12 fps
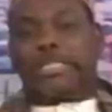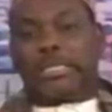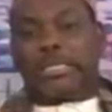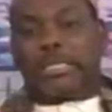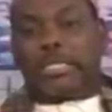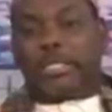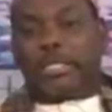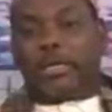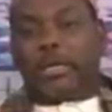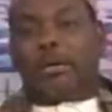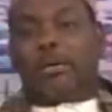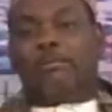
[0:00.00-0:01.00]
a
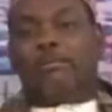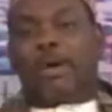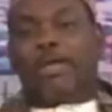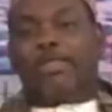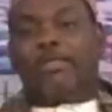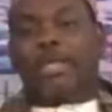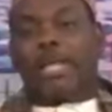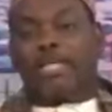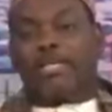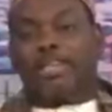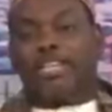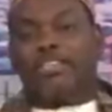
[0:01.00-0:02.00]
consensus by the
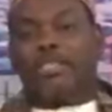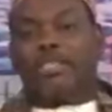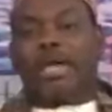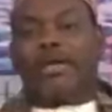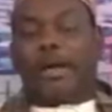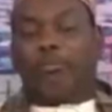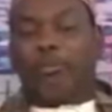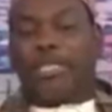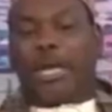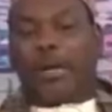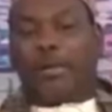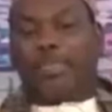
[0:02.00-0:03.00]
six regions and
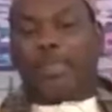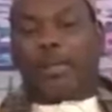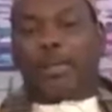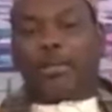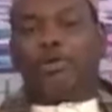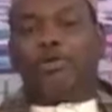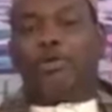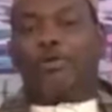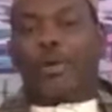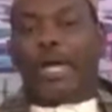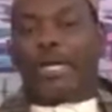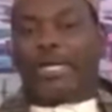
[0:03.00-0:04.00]
Abuja to
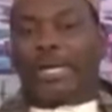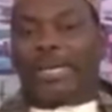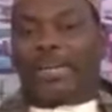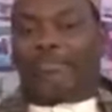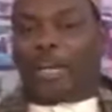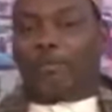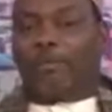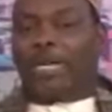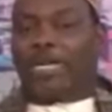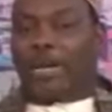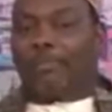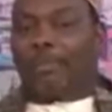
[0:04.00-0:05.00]
create a
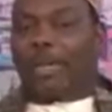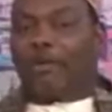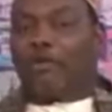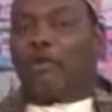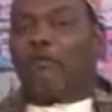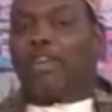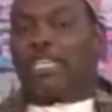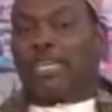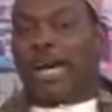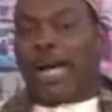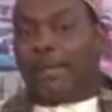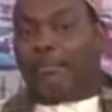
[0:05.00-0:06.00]
development template over
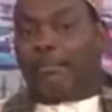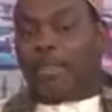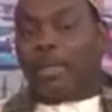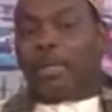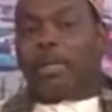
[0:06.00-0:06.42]
time